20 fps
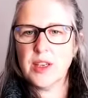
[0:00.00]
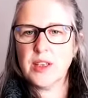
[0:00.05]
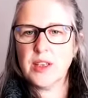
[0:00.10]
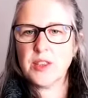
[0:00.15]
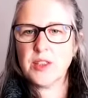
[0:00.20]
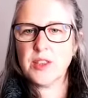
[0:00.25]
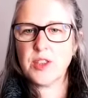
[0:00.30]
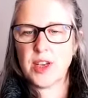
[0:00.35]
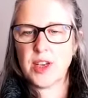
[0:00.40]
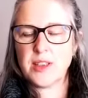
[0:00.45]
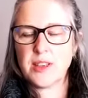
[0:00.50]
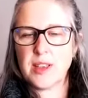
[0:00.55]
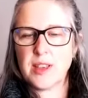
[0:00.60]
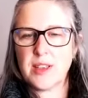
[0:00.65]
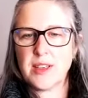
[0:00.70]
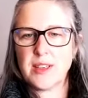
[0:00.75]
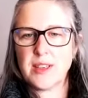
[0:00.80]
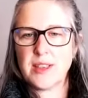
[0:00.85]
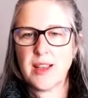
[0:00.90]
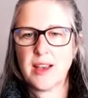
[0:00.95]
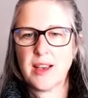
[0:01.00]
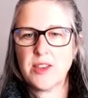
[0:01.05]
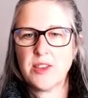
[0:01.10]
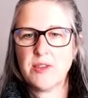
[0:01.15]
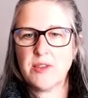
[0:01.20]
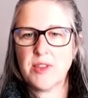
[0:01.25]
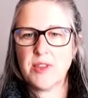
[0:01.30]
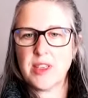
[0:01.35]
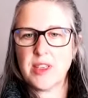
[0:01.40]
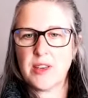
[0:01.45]
chest, kind of slide your
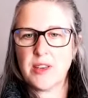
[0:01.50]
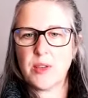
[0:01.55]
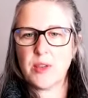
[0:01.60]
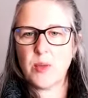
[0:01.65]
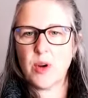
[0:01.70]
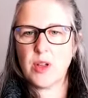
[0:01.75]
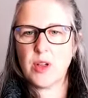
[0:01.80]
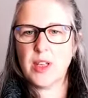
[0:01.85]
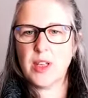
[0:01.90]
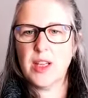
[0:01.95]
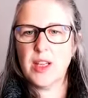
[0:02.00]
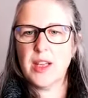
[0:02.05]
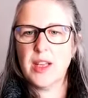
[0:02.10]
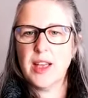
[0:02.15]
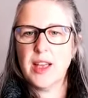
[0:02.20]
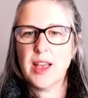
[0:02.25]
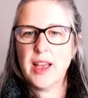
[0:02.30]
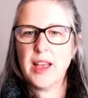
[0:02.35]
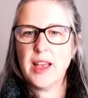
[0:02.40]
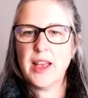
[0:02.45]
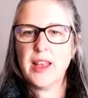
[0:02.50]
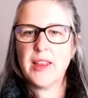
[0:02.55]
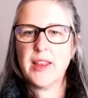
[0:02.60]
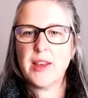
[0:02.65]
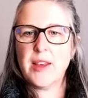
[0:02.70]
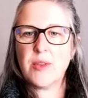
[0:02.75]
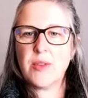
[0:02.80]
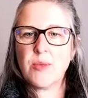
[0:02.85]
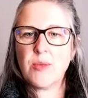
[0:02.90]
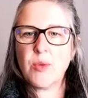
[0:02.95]
feet down the wall, and
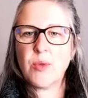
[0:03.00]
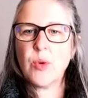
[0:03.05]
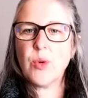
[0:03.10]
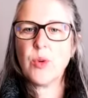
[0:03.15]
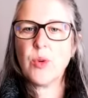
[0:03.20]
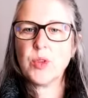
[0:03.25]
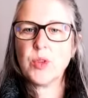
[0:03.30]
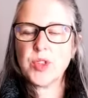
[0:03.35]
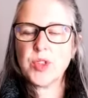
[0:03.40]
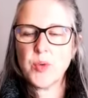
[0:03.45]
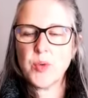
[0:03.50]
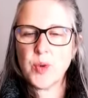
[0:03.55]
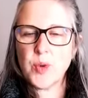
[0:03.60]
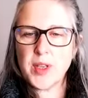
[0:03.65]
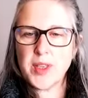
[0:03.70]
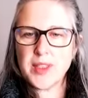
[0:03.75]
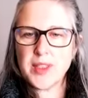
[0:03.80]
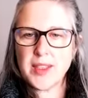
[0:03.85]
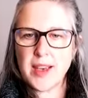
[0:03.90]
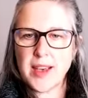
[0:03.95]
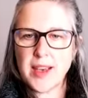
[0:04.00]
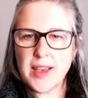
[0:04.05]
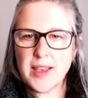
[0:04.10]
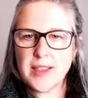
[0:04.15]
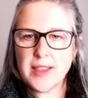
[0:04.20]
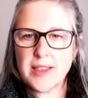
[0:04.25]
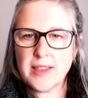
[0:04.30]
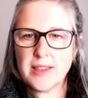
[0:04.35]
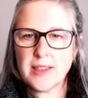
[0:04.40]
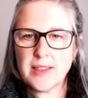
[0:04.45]
then roll to one side
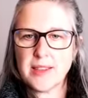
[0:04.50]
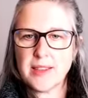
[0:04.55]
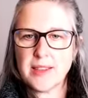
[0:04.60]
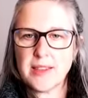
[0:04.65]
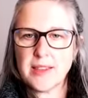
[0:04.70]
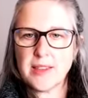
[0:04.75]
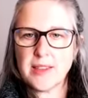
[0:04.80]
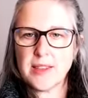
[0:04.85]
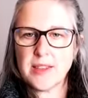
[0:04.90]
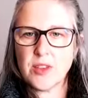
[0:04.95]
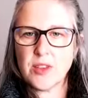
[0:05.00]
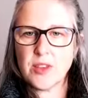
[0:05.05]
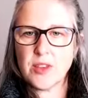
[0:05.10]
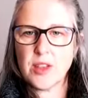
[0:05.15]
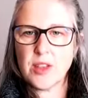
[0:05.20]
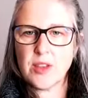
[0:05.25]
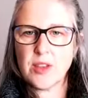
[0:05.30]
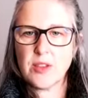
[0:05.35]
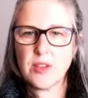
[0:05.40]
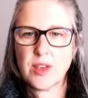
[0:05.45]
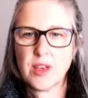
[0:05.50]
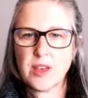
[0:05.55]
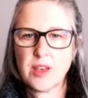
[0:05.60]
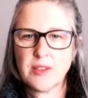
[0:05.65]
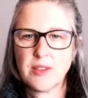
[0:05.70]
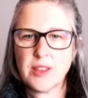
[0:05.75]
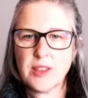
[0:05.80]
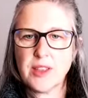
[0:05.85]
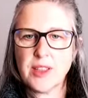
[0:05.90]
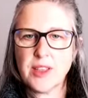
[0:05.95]
so that you kind of
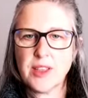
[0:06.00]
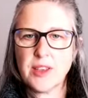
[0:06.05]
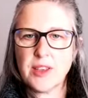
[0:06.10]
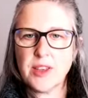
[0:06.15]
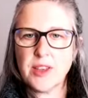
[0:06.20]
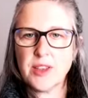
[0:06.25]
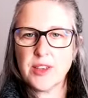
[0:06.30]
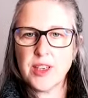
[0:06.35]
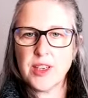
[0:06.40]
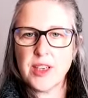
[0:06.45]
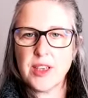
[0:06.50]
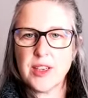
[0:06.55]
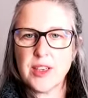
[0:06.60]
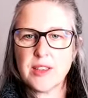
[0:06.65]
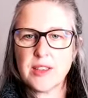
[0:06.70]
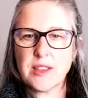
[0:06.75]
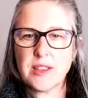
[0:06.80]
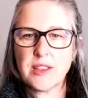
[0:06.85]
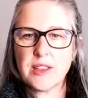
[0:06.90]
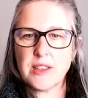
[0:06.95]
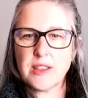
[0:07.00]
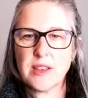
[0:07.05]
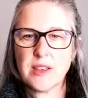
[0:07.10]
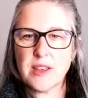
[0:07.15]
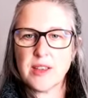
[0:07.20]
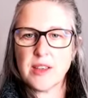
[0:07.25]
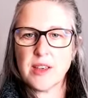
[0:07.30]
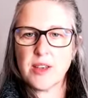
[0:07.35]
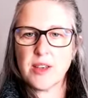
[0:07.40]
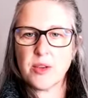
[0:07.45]
clear your knees
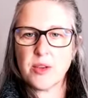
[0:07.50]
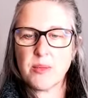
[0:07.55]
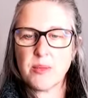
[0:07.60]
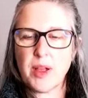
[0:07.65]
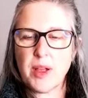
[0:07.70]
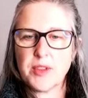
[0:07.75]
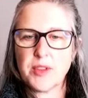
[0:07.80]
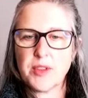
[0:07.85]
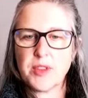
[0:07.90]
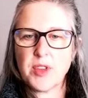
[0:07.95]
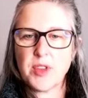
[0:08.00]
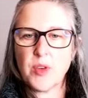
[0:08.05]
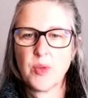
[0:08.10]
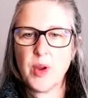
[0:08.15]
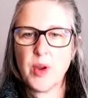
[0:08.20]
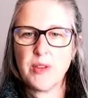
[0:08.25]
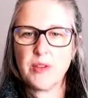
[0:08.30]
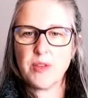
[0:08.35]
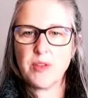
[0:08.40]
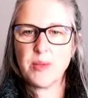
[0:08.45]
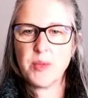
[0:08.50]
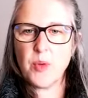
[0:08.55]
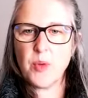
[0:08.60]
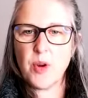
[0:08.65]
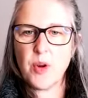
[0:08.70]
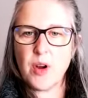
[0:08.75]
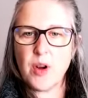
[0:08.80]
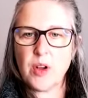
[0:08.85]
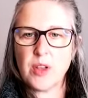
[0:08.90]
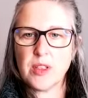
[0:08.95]
and your pelvis away from the
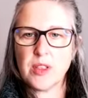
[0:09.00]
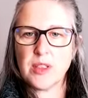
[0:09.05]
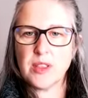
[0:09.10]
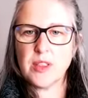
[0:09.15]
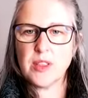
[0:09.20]
wall.